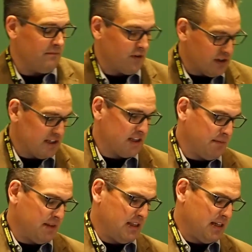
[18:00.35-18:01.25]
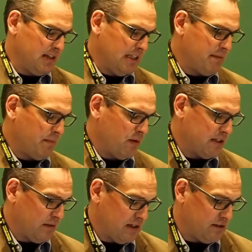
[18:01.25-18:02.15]
versus some of the labor
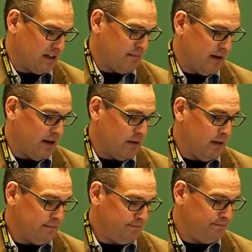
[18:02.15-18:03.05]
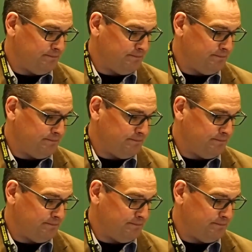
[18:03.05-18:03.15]
boards that were constructed by Ottawa.